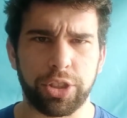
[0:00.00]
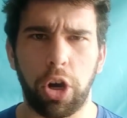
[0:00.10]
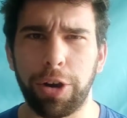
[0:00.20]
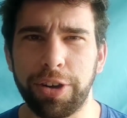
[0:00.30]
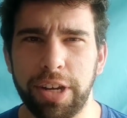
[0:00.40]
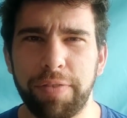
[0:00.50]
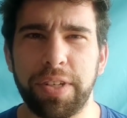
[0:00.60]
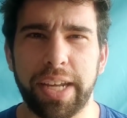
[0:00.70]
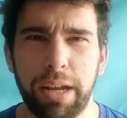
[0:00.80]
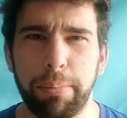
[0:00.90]
It's hard enough
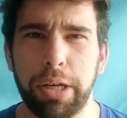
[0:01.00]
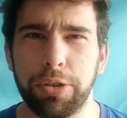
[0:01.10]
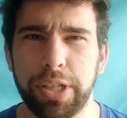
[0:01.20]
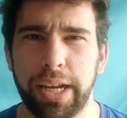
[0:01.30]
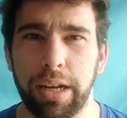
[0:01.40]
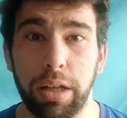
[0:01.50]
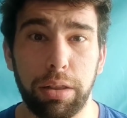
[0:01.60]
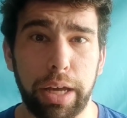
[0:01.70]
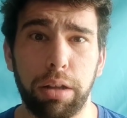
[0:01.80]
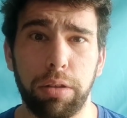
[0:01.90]
to get meals in,
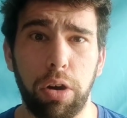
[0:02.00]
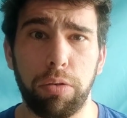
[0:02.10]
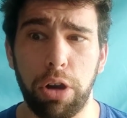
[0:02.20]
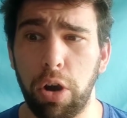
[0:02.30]
let alone